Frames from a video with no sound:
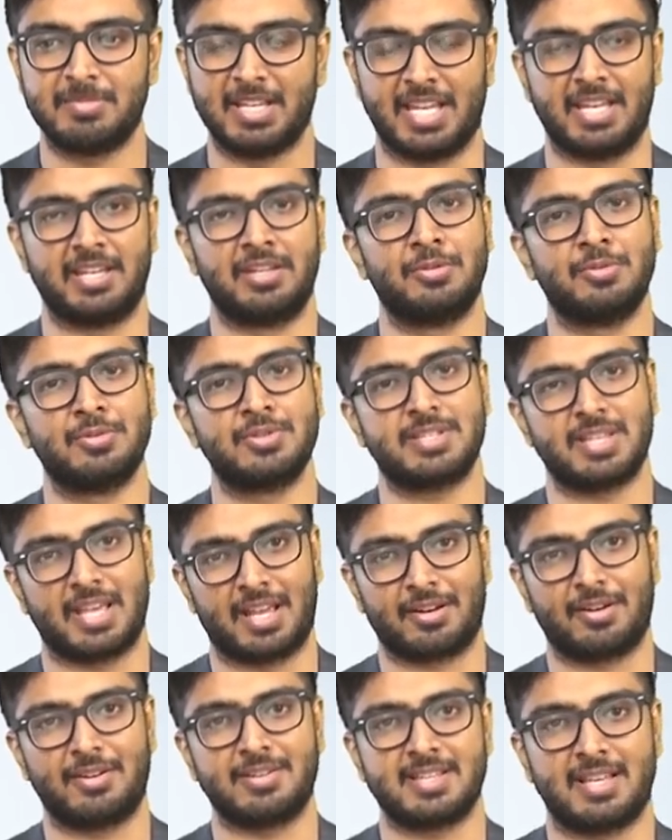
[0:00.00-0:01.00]
in use
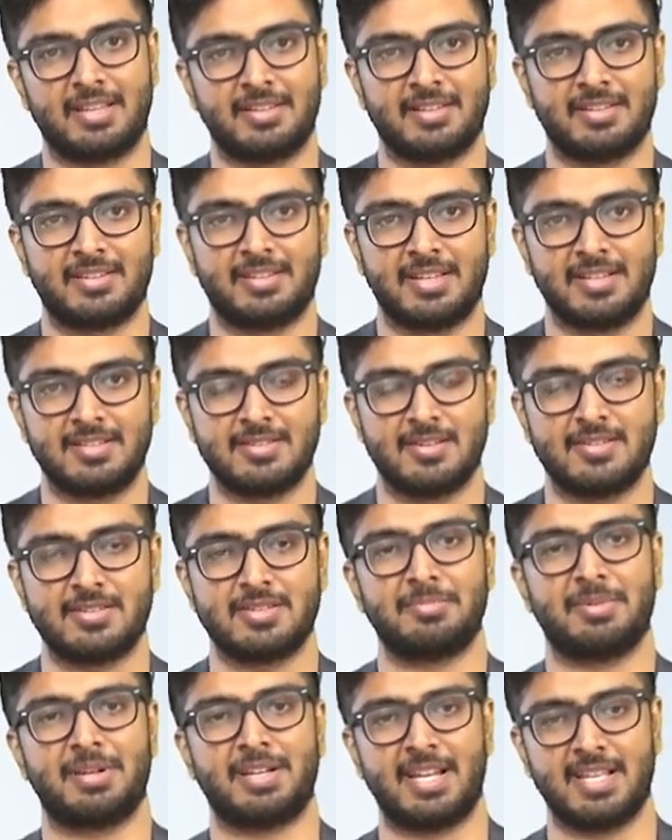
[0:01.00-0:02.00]
across other things
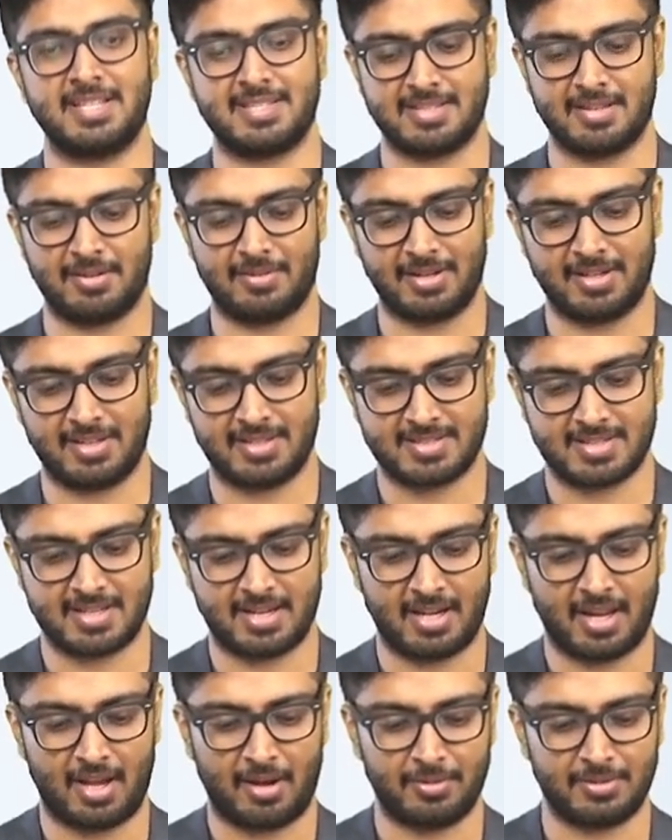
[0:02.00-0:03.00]
also. But let's now
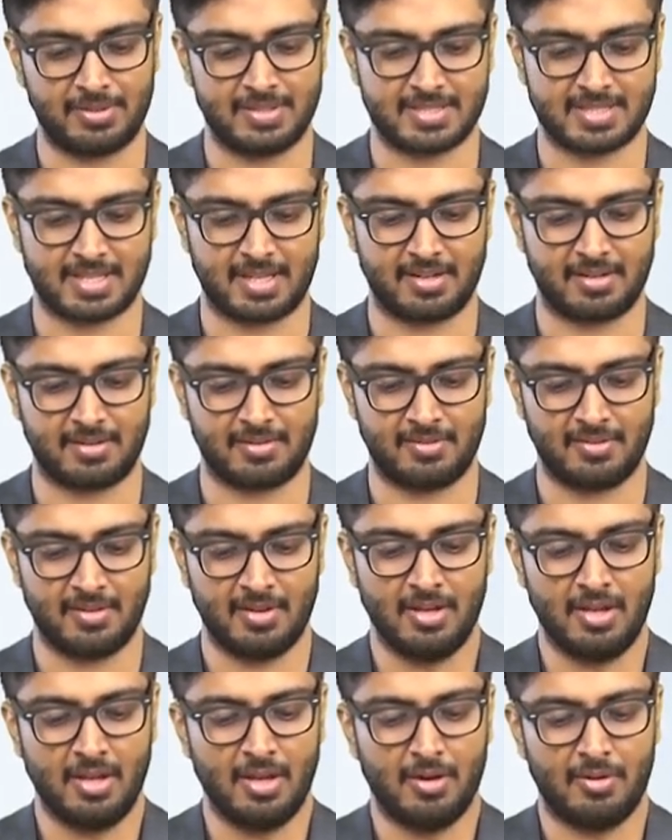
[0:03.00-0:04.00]
understand how this kind of
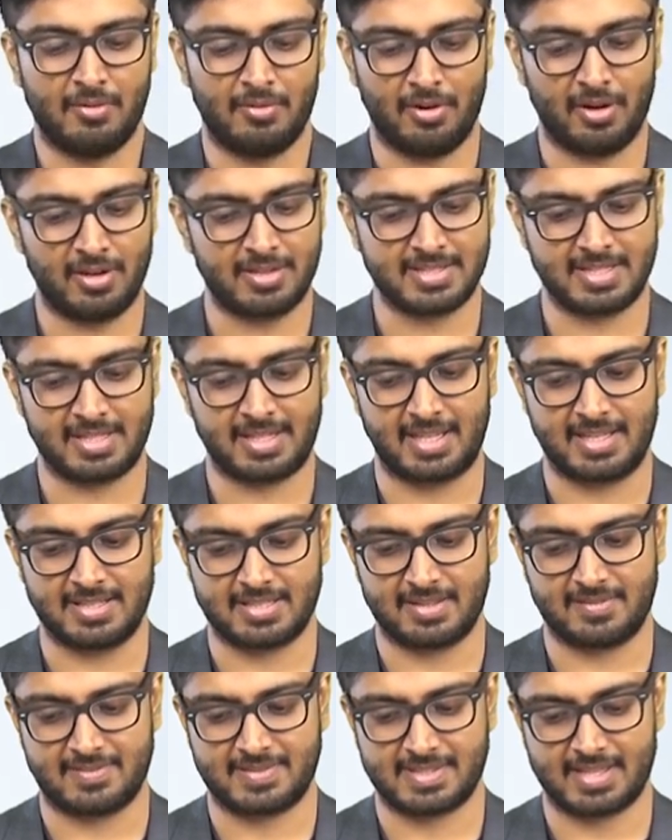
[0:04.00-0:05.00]
works in case of